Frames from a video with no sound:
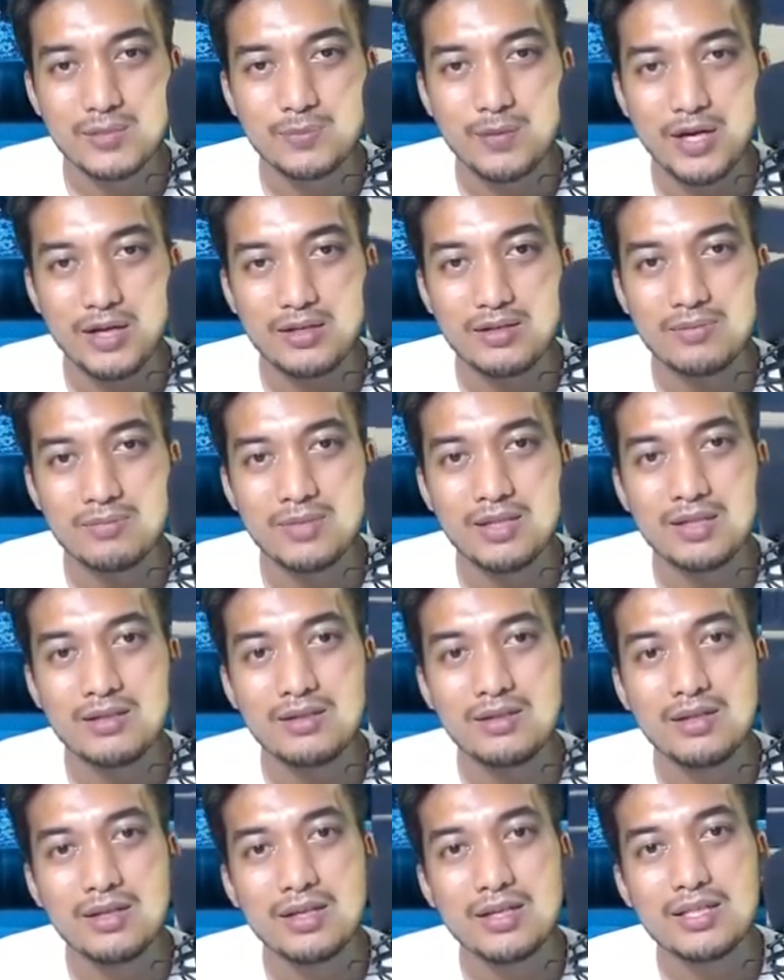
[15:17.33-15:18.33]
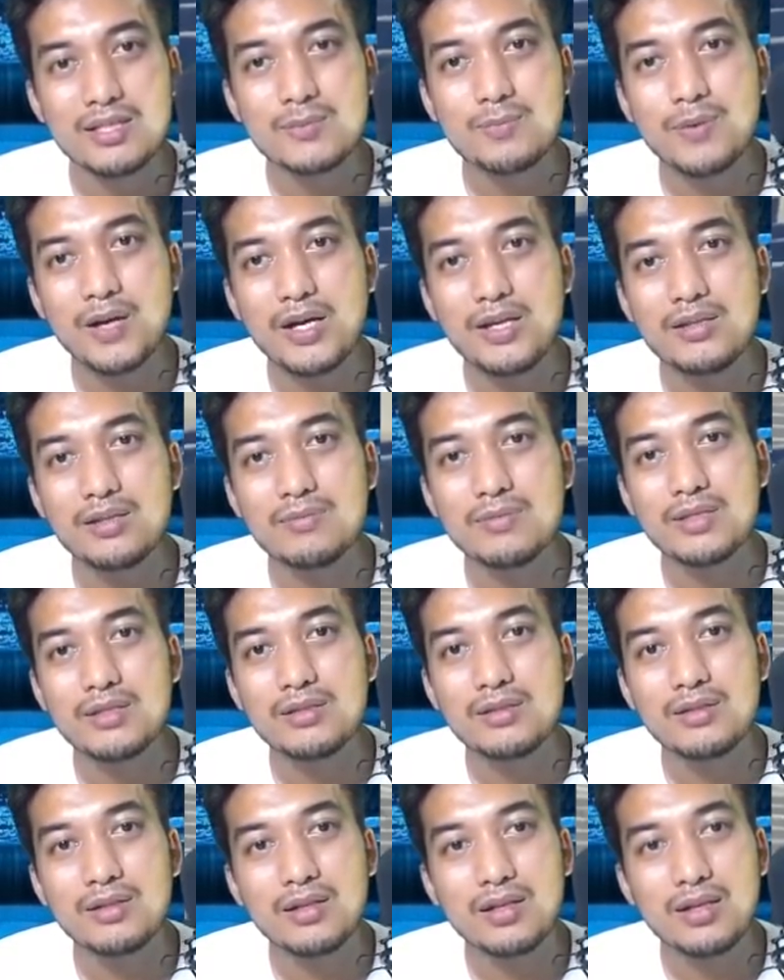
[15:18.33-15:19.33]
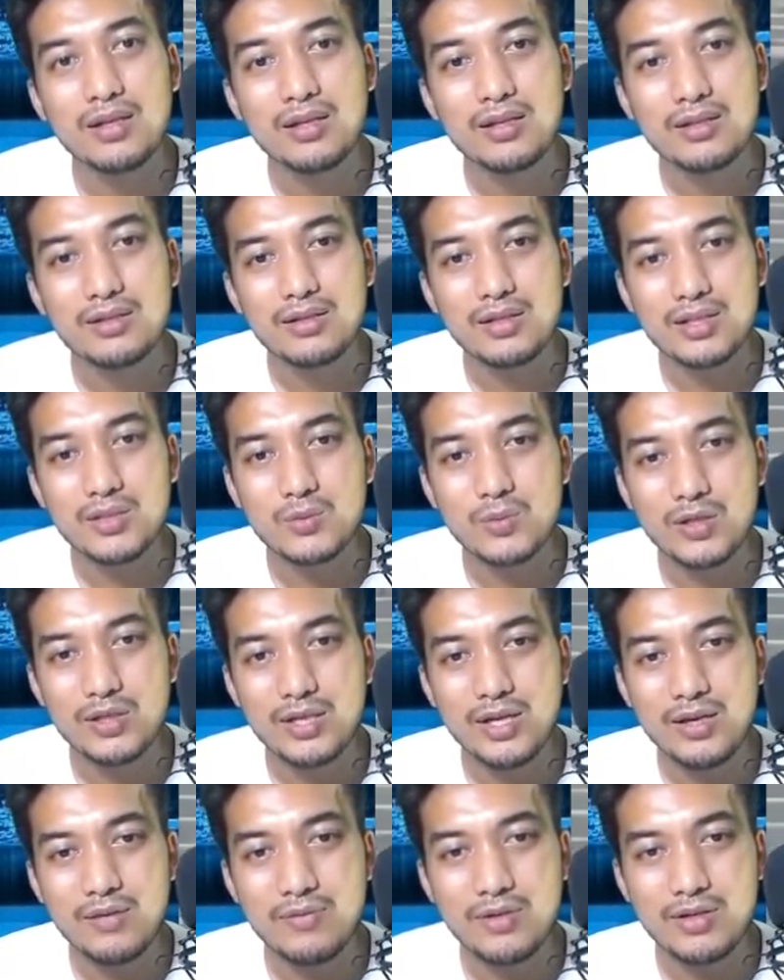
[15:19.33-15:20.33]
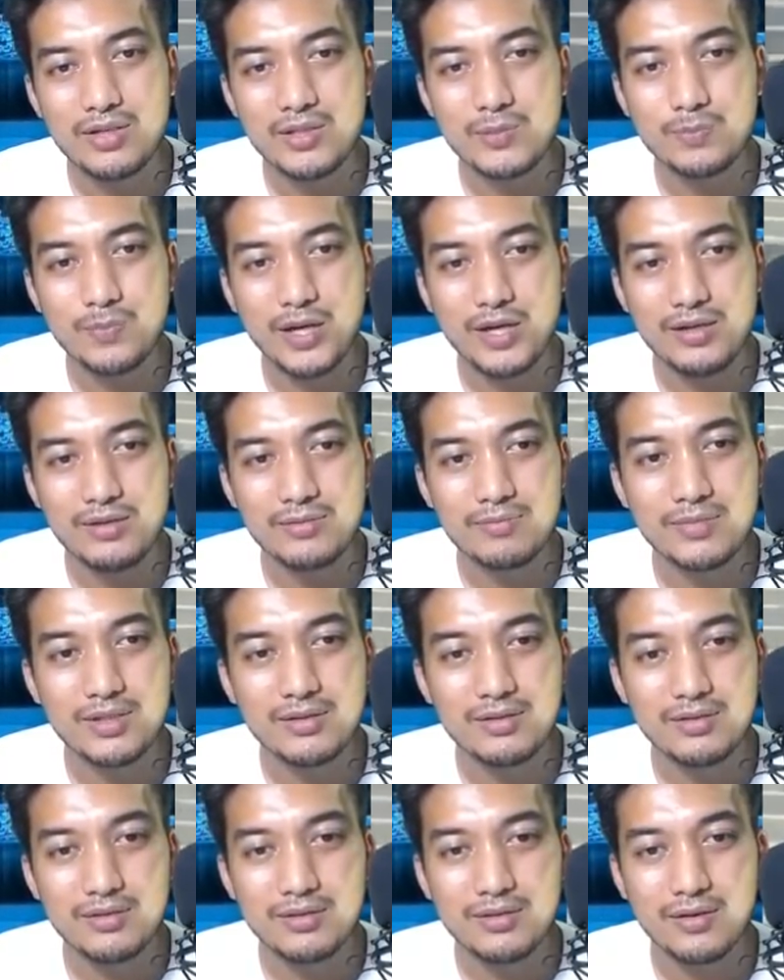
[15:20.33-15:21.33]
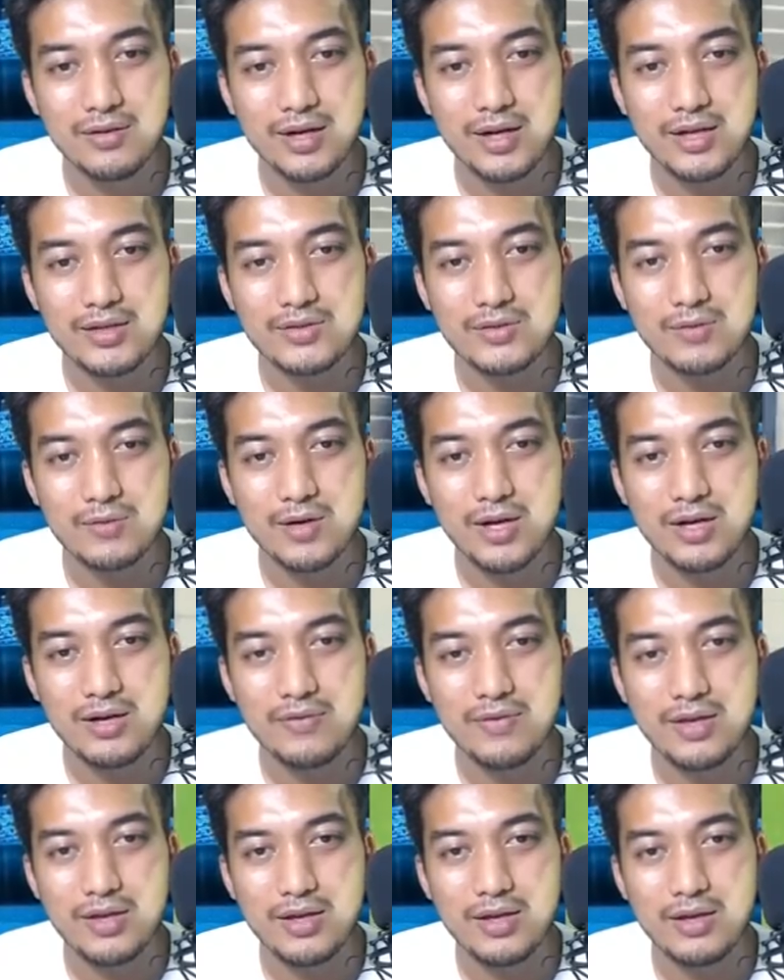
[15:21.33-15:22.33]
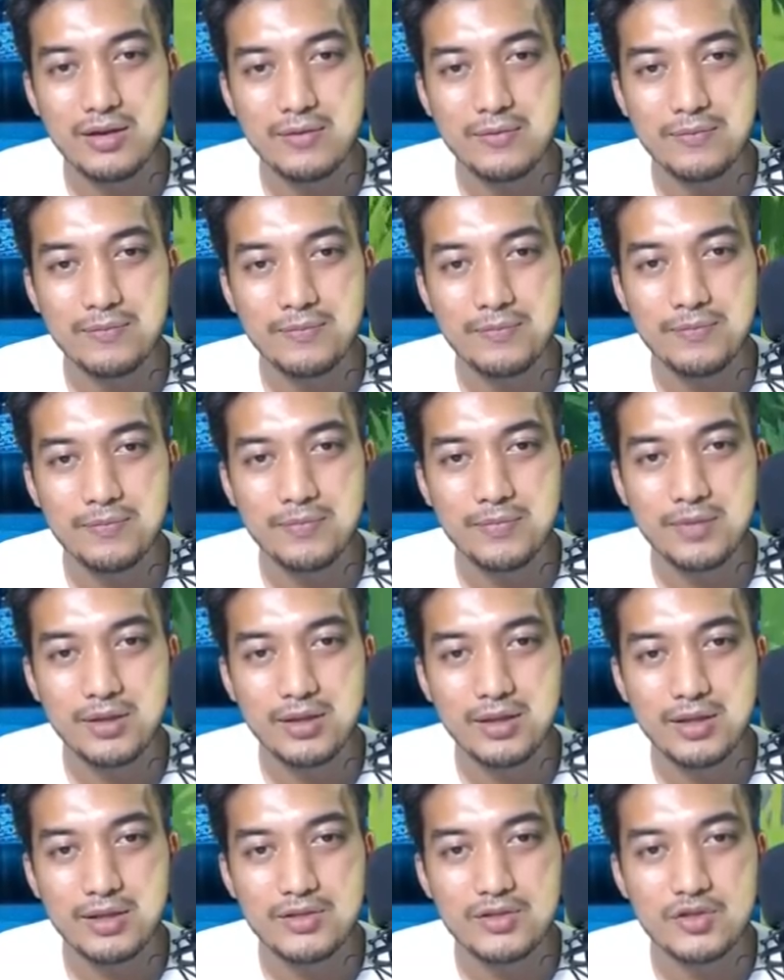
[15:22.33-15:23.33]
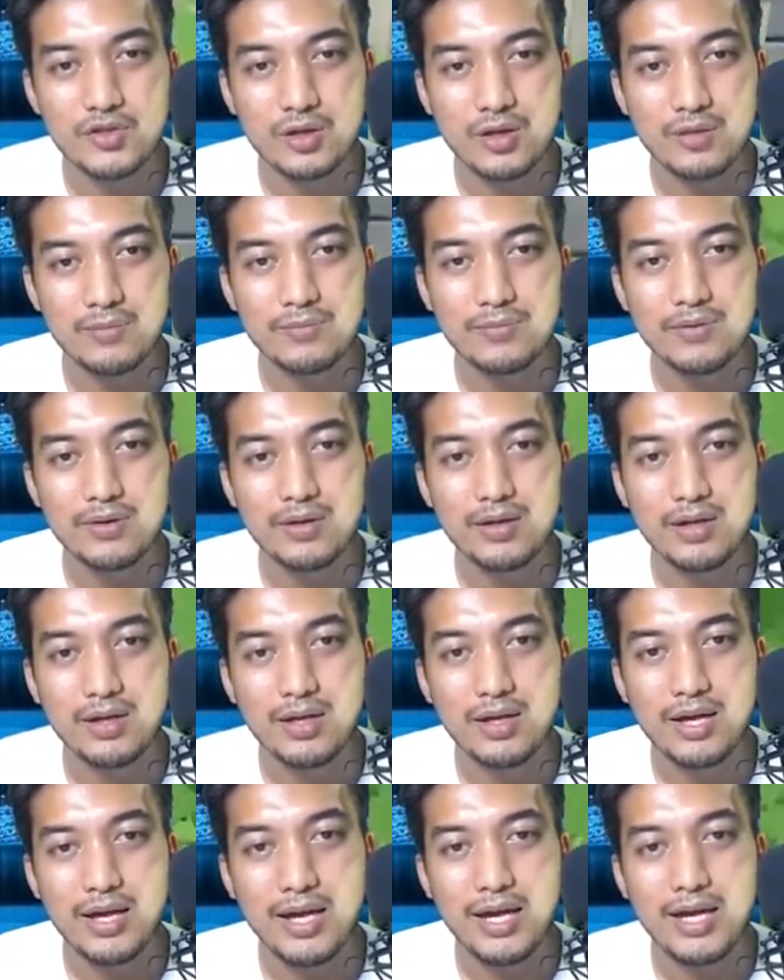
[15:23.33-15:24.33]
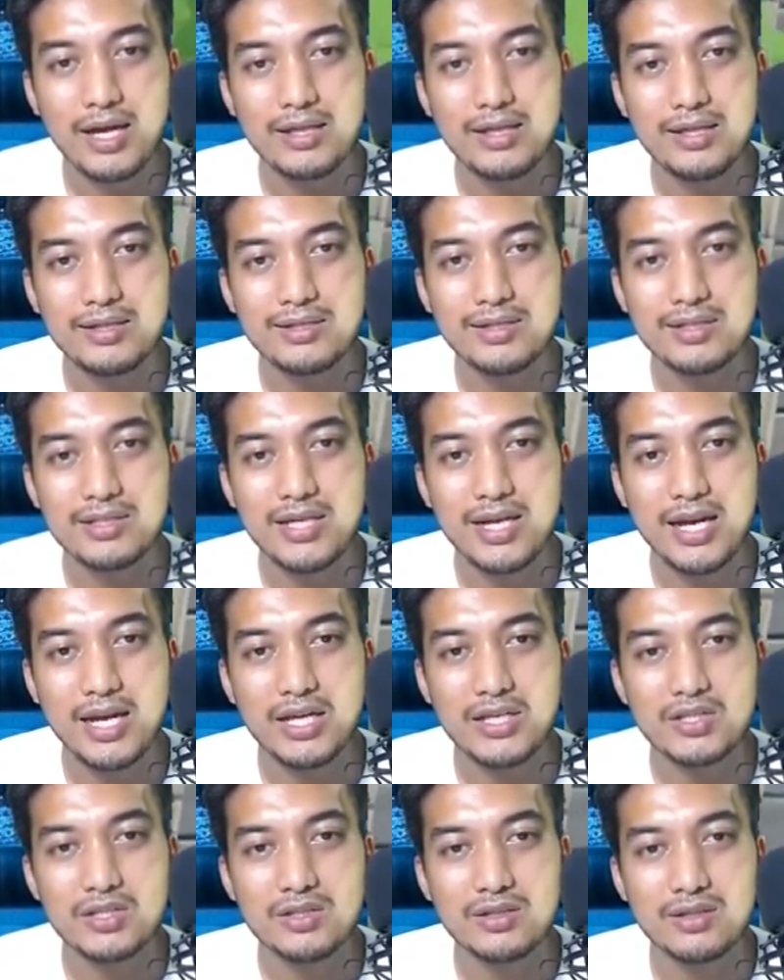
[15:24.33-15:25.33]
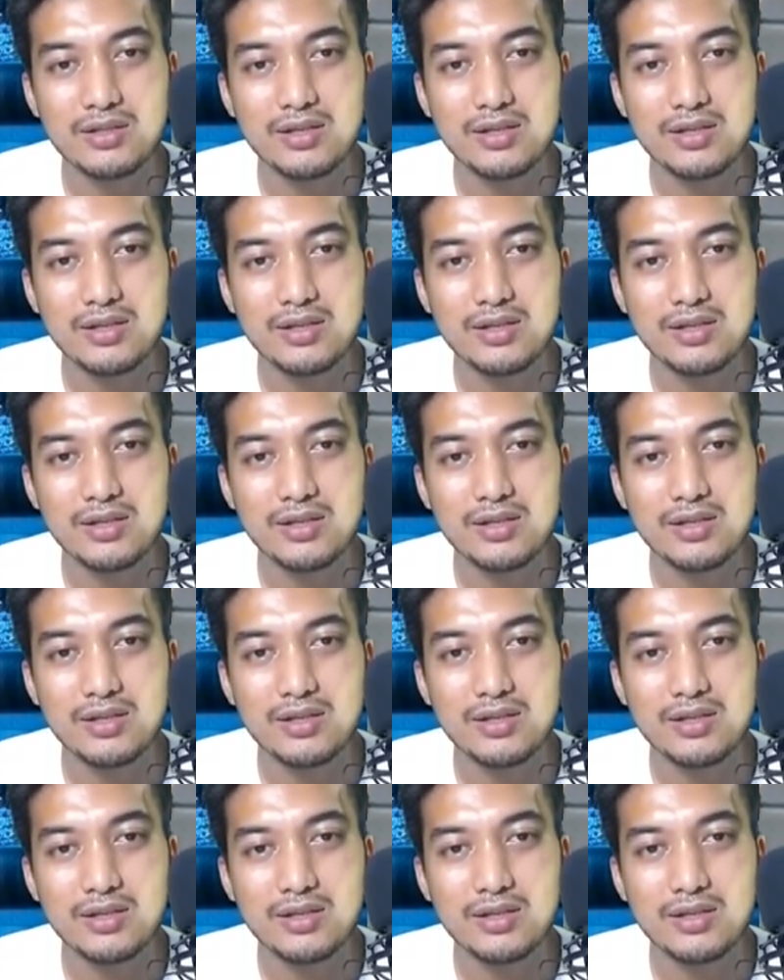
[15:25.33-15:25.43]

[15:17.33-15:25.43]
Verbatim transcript: Spider-Man, Spider-Man does whatever Spider-Man. Okay, so right over there. Mm -hmm. Let's jump. And let's attach.